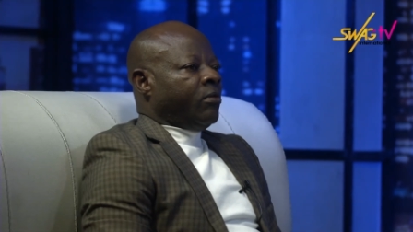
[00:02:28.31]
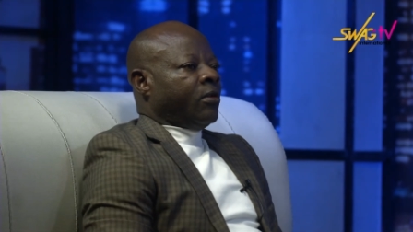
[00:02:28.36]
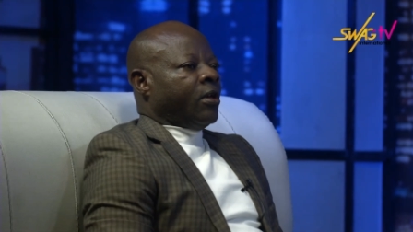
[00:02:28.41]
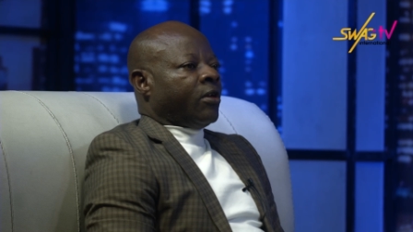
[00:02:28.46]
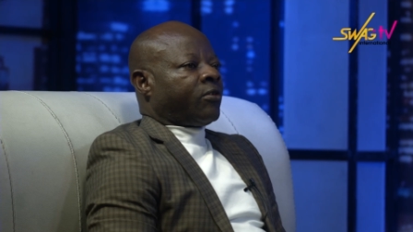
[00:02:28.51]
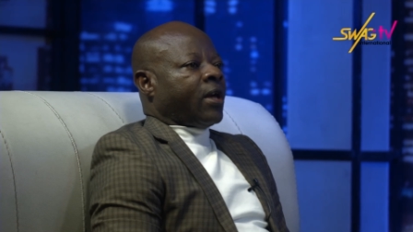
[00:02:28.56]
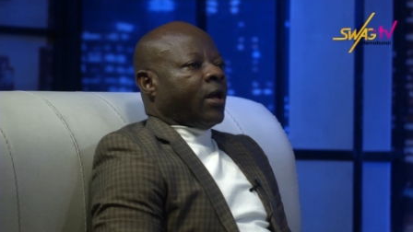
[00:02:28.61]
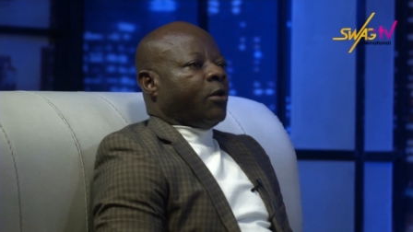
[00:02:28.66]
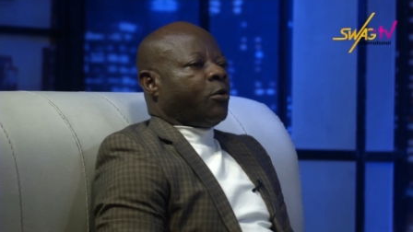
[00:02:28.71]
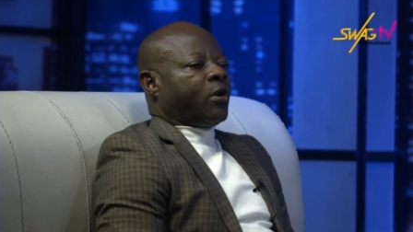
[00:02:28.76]

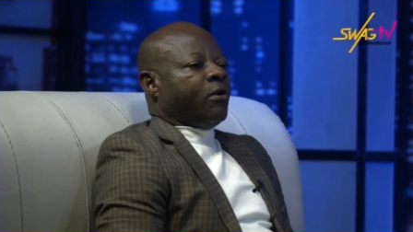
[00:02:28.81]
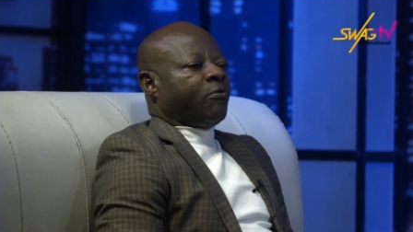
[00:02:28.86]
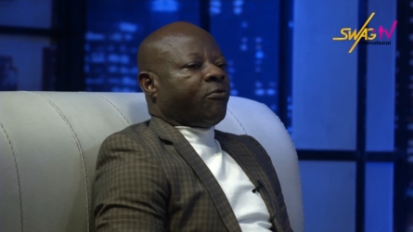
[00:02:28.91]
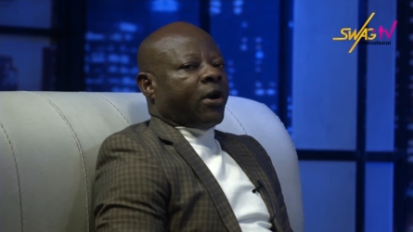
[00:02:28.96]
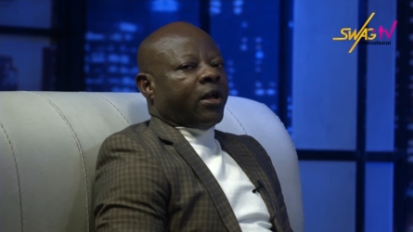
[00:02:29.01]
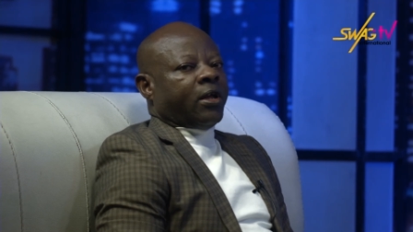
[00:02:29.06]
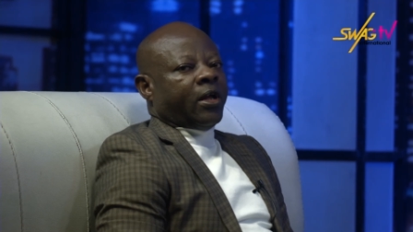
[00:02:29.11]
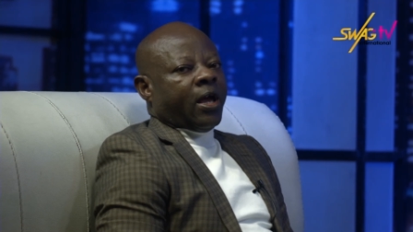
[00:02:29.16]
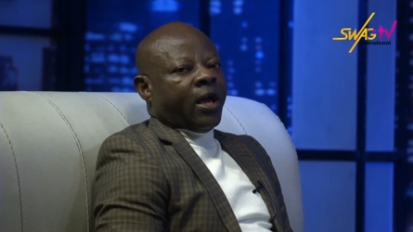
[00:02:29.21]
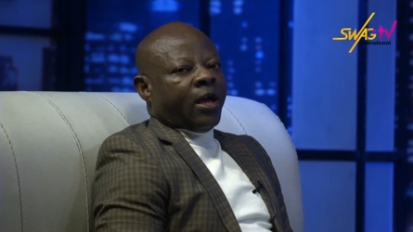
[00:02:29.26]
they start looking
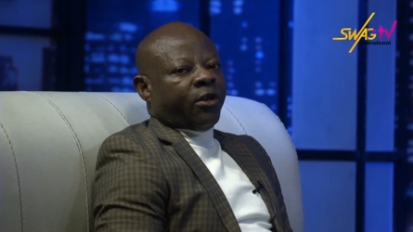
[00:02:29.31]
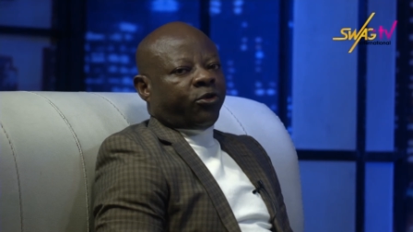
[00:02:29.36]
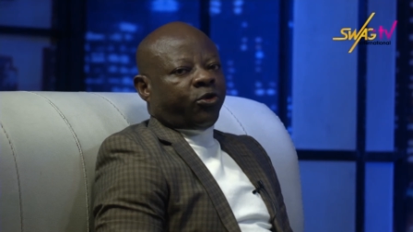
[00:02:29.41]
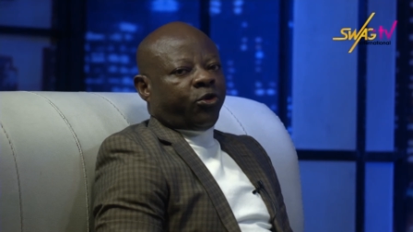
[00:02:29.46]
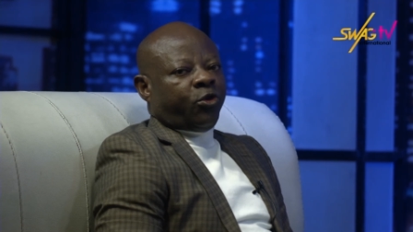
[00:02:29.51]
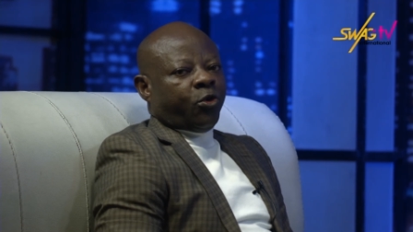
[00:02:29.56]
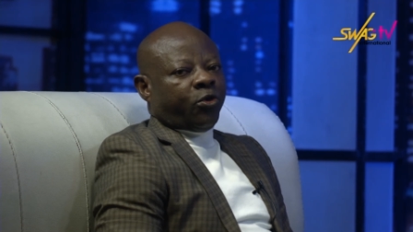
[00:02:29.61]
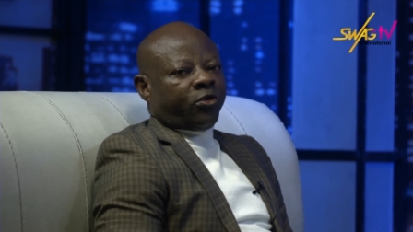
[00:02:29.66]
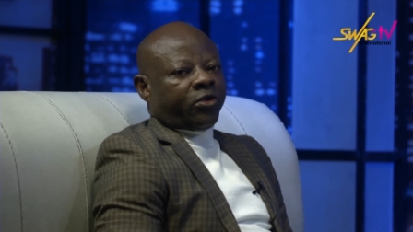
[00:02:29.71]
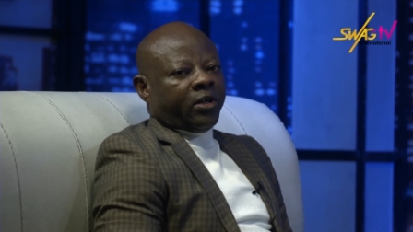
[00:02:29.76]
for an
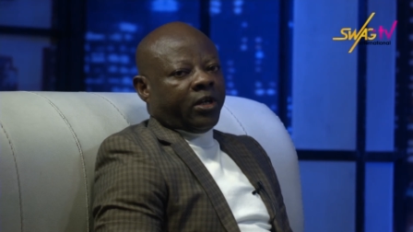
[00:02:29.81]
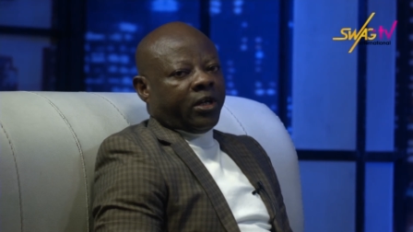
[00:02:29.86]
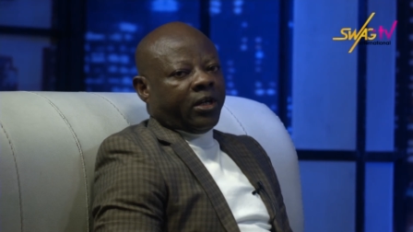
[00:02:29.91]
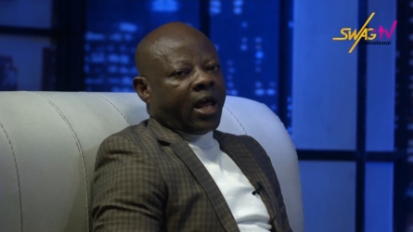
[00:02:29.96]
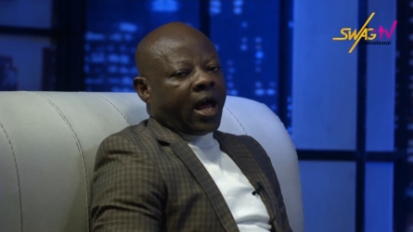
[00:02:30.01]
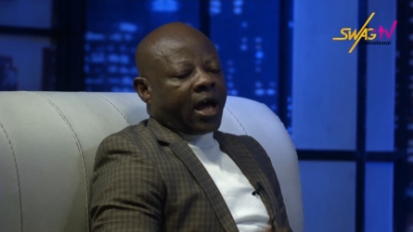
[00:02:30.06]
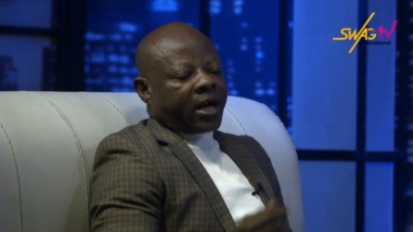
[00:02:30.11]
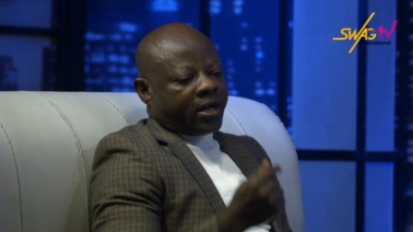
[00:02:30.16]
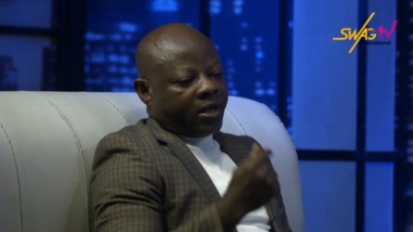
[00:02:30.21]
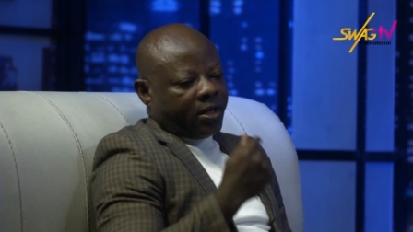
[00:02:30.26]
excuse in the
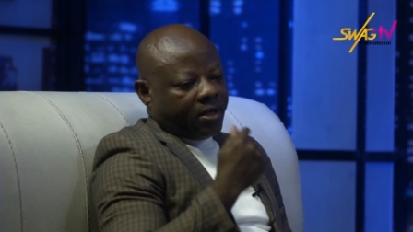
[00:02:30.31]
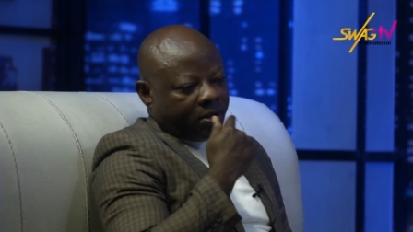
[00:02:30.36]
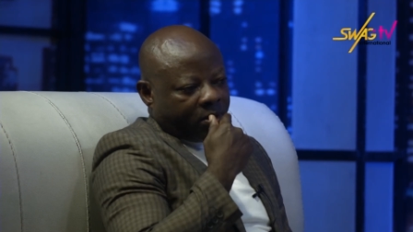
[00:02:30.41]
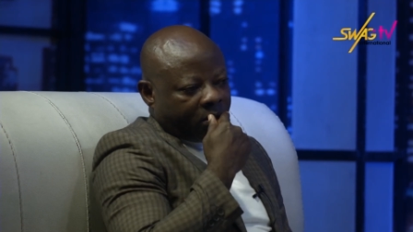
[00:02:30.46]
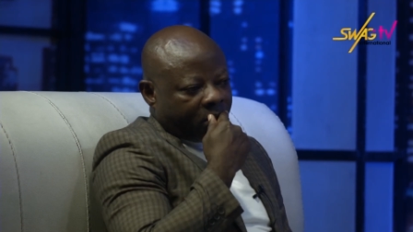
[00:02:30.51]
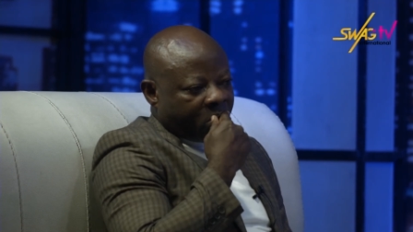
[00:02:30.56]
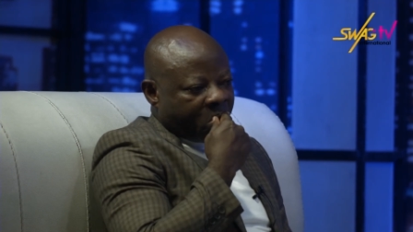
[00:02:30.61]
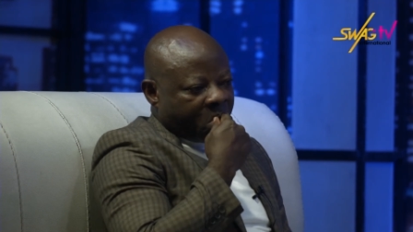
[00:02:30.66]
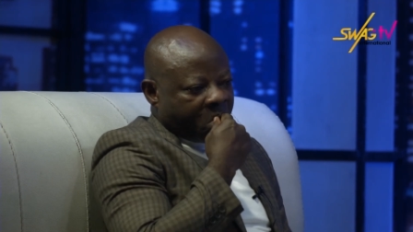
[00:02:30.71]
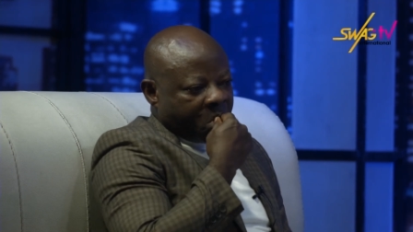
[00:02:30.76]
dark,
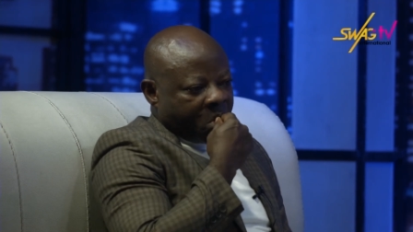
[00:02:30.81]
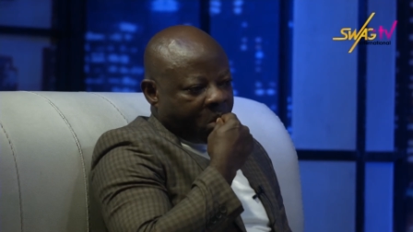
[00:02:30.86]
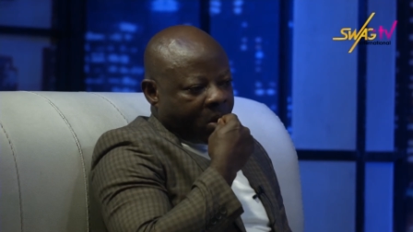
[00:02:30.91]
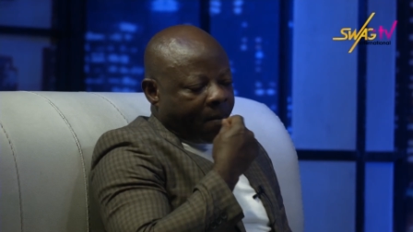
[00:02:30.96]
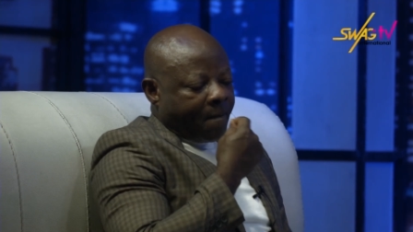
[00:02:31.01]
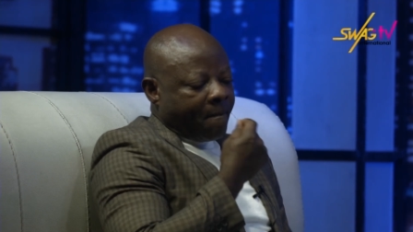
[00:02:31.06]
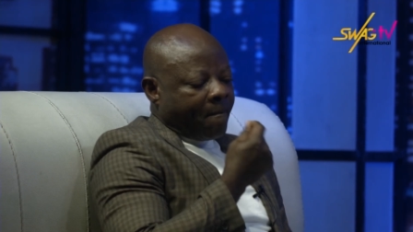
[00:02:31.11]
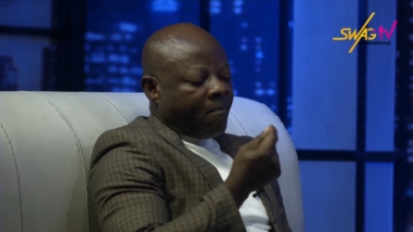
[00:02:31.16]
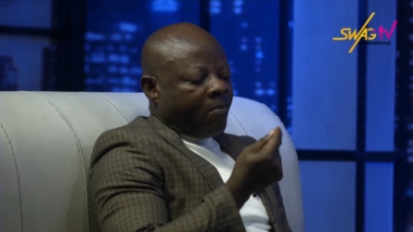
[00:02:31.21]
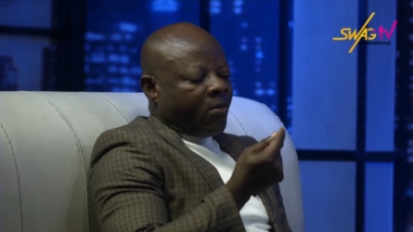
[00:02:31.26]

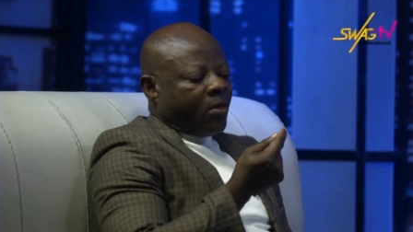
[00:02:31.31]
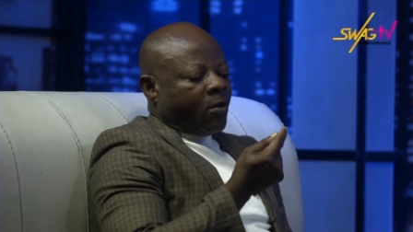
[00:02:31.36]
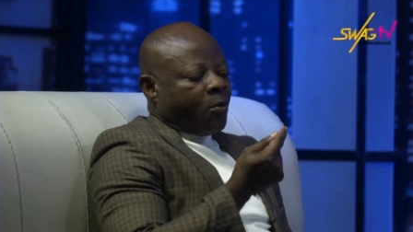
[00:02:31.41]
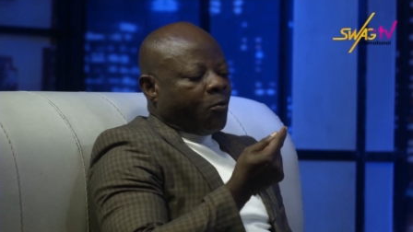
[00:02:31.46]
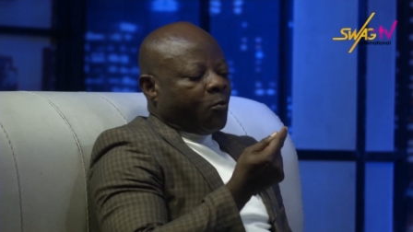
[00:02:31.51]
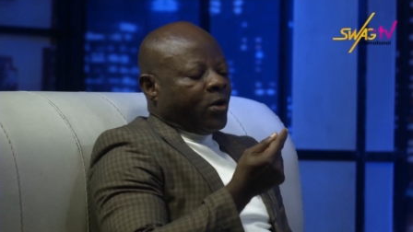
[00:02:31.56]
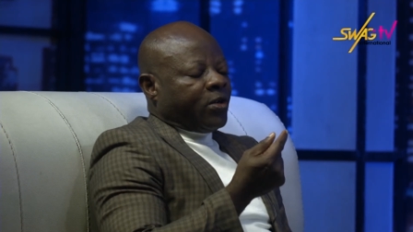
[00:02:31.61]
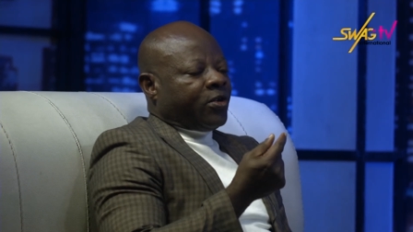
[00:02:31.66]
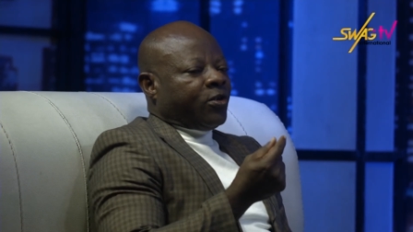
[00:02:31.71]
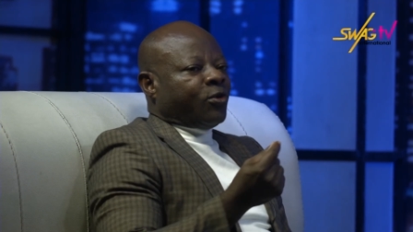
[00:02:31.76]
okay,
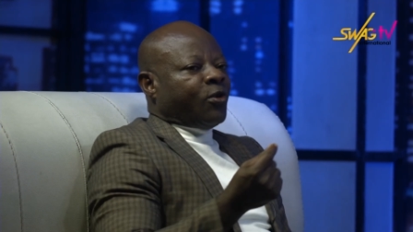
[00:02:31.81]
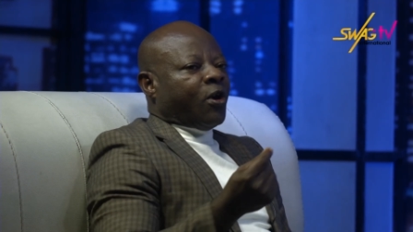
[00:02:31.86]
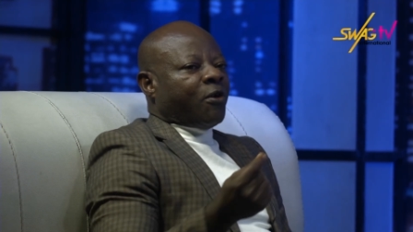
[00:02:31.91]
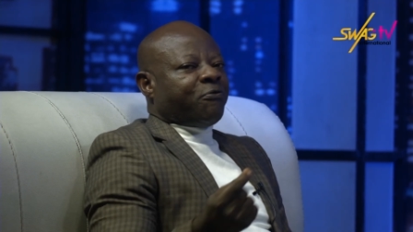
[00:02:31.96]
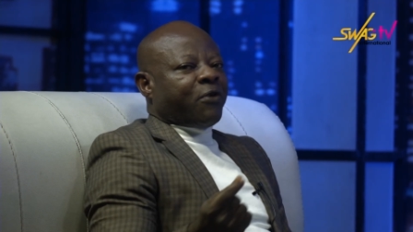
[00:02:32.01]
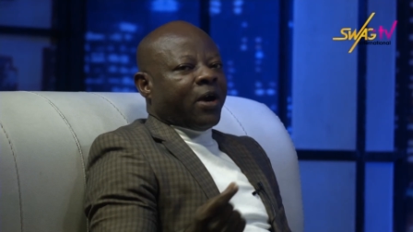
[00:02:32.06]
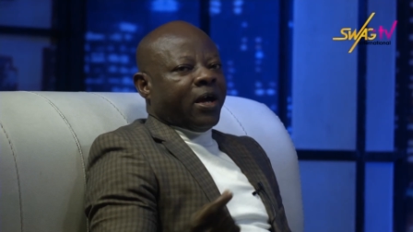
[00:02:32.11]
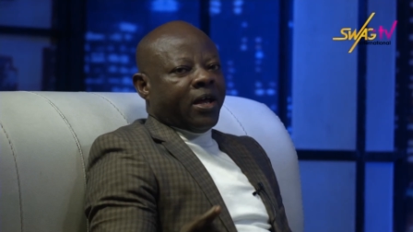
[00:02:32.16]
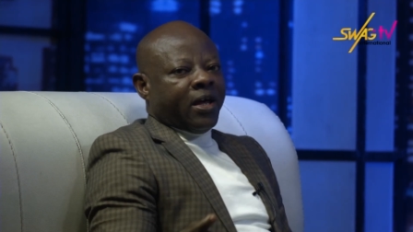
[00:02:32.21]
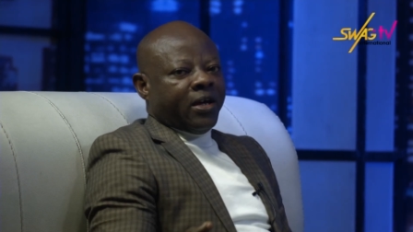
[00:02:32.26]
which is
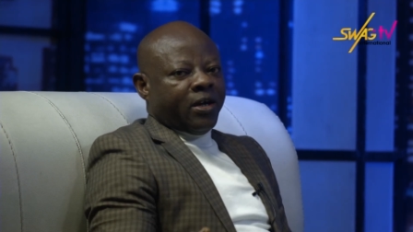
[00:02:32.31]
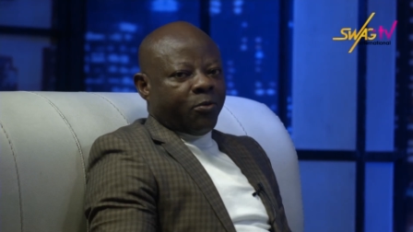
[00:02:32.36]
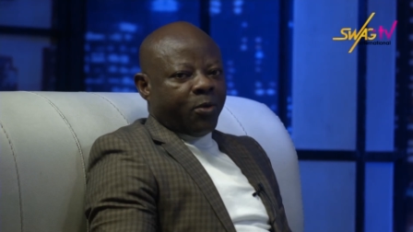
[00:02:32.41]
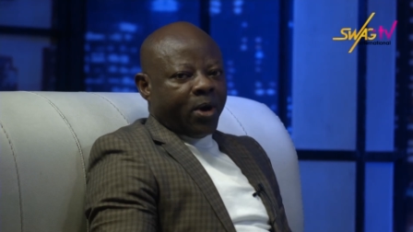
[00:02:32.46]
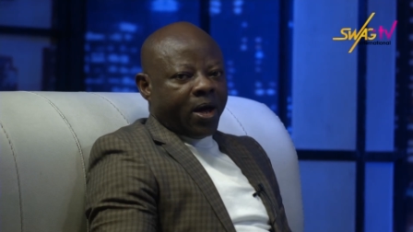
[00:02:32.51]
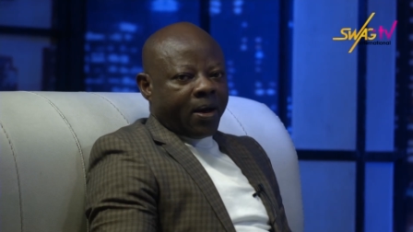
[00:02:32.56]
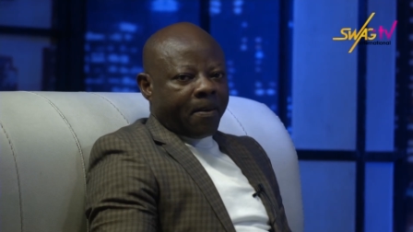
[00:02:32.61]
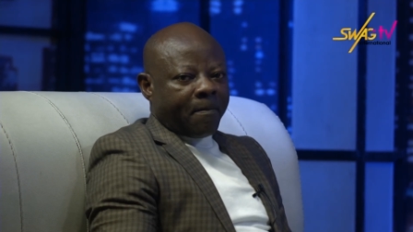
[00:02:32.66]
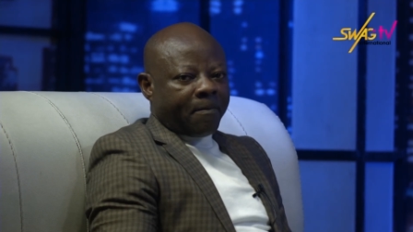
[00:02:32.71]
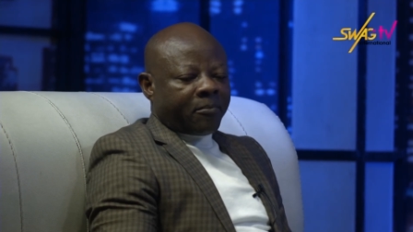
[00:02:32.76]
not found
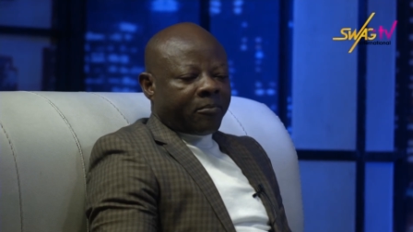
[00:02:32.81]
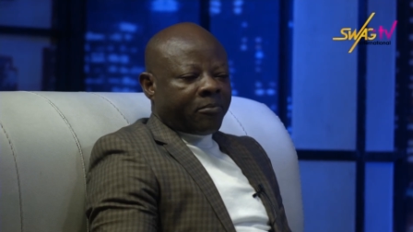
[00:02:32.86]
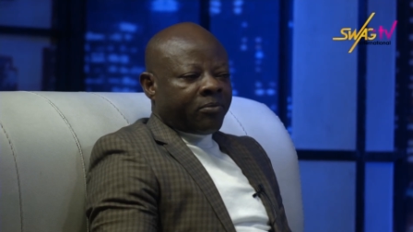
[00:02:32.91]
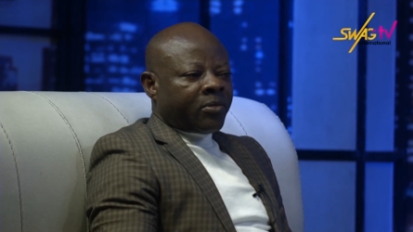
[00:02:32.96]
anywhere.